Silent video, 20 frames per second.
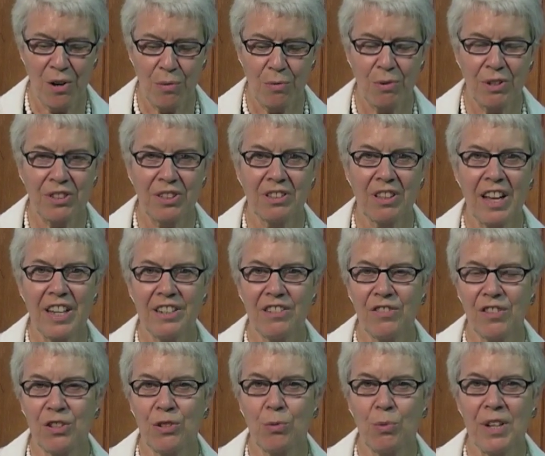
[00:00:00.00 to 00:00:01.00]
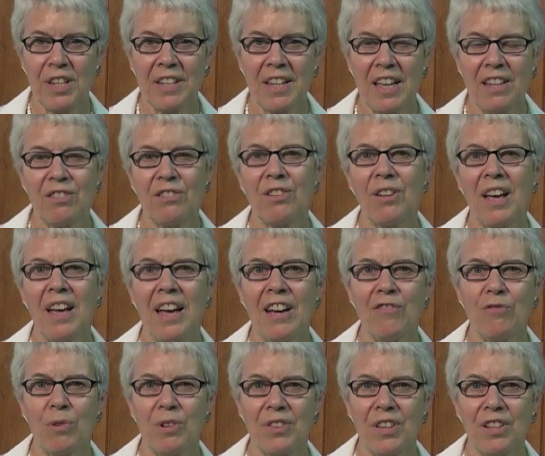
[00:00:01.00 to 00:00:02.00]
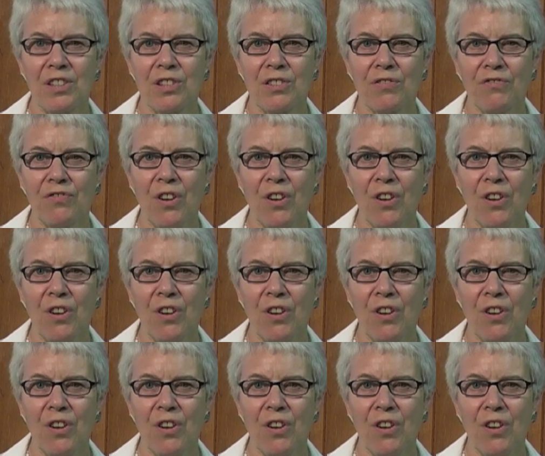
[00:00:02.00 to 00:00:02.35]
We're delighted this weekend to have with us